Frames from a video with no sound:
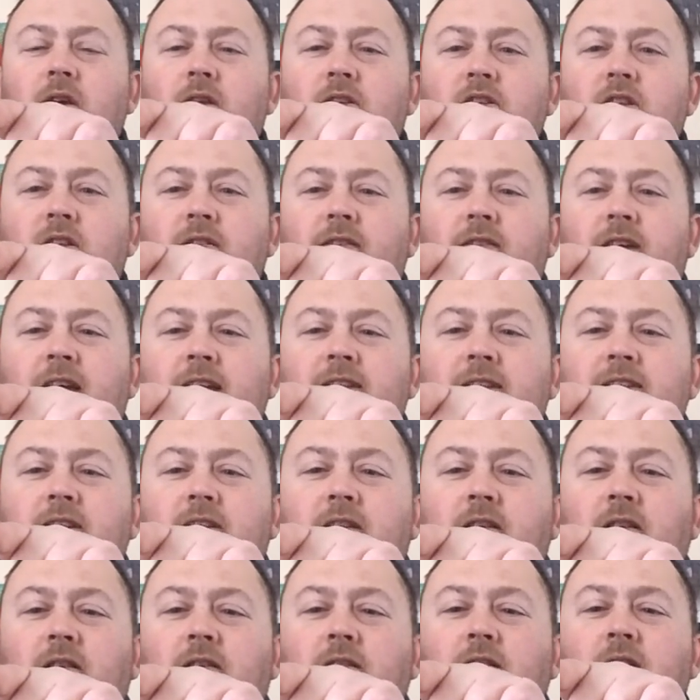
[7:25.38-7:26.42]
to the
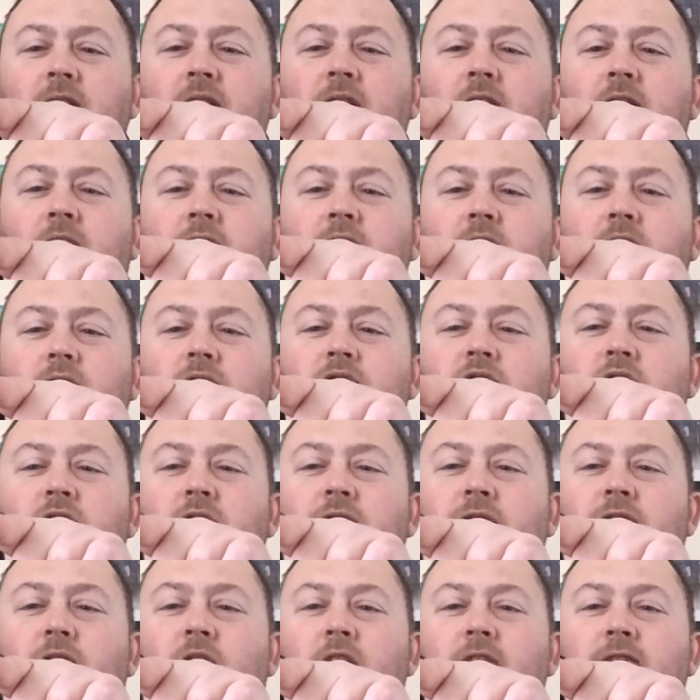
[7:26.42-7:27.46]
vertical and also
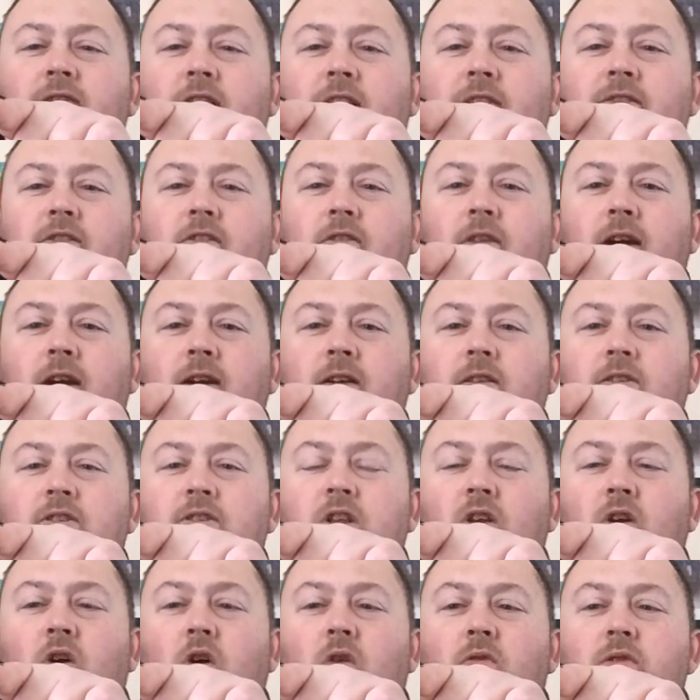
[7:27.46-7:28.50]
a 45-degree angle
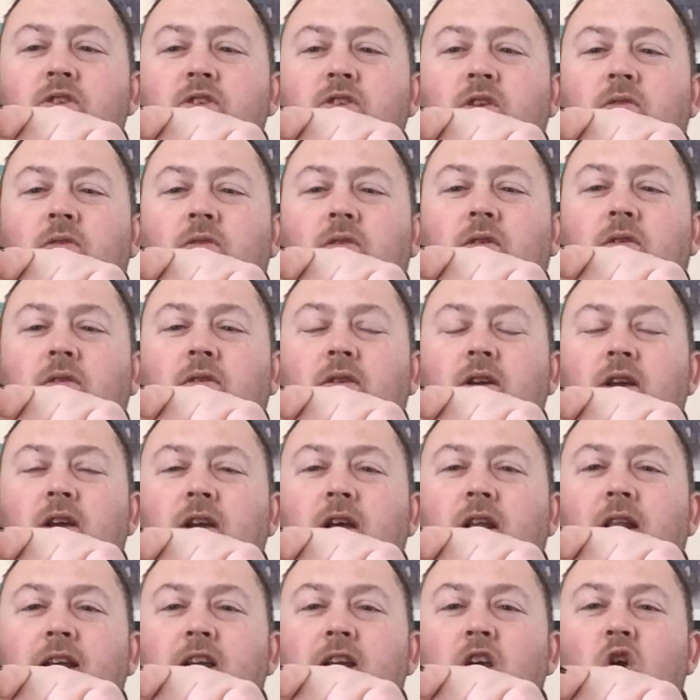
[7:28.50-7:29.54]
to the horizontal,
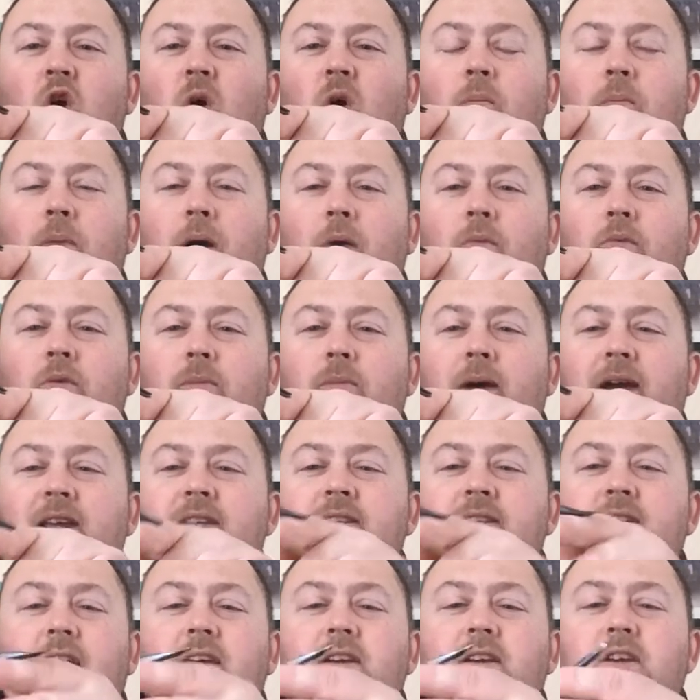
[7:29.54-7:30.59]
like a compound
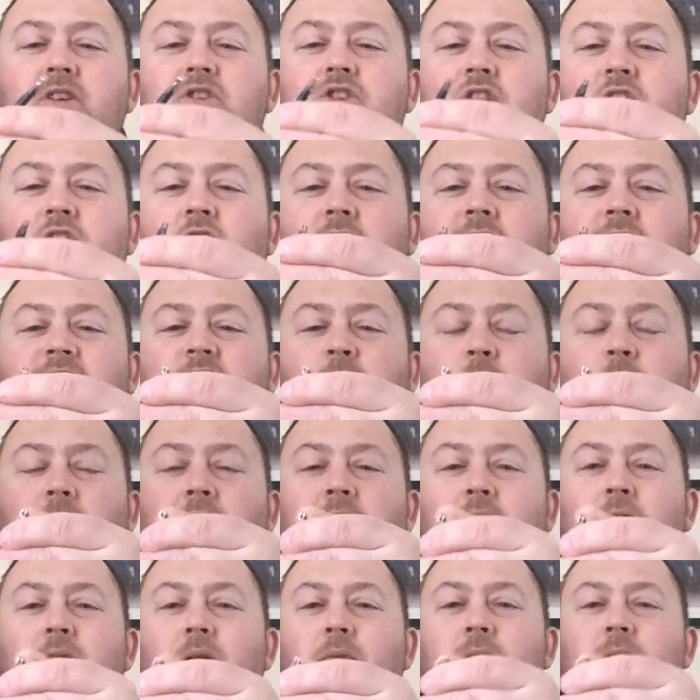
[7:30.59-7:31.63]
mitre. So you're going to have to
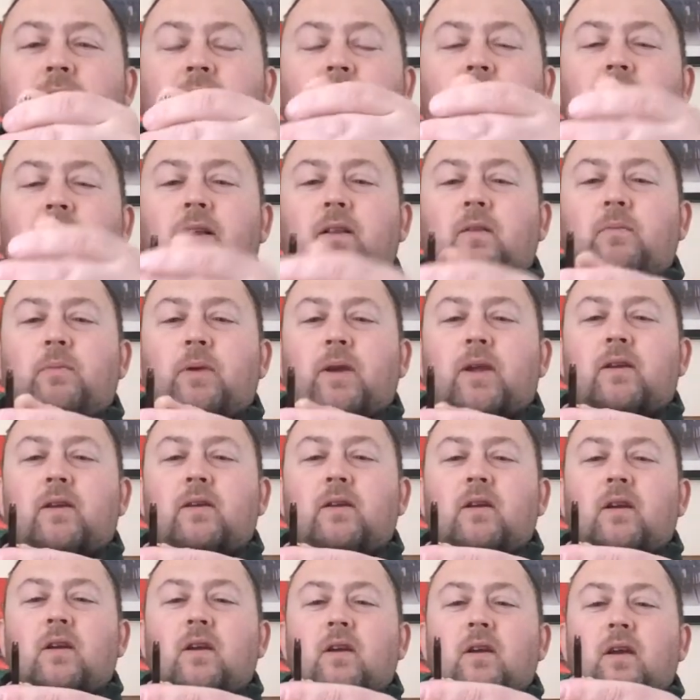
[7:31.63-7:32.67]
play around with that a little bit
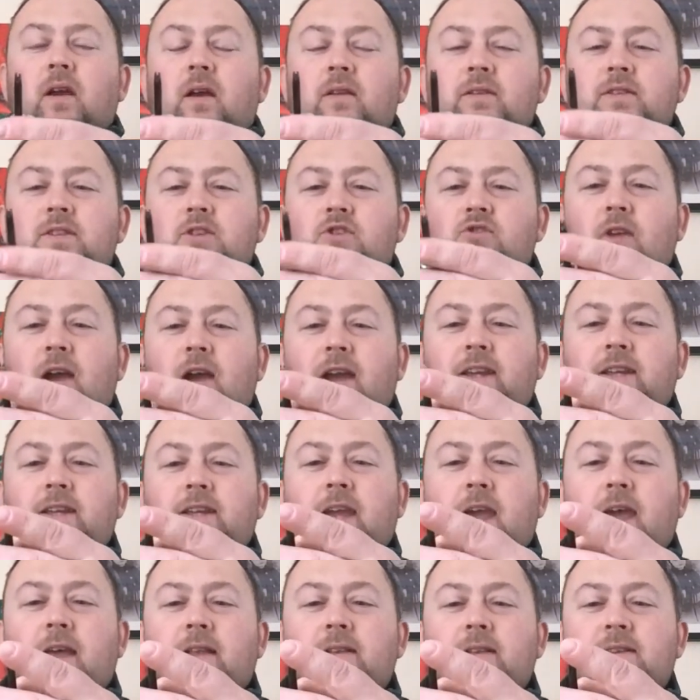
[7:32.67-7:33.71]
to try and
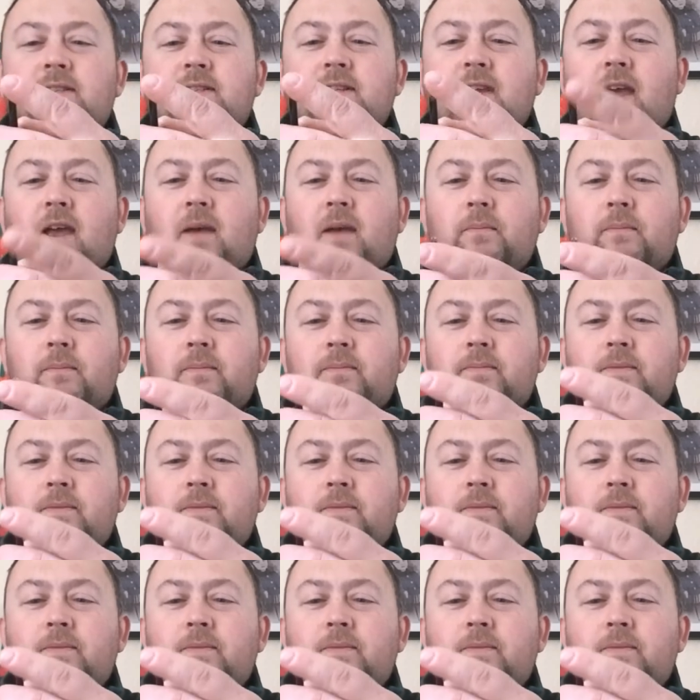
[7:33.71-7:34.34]
get to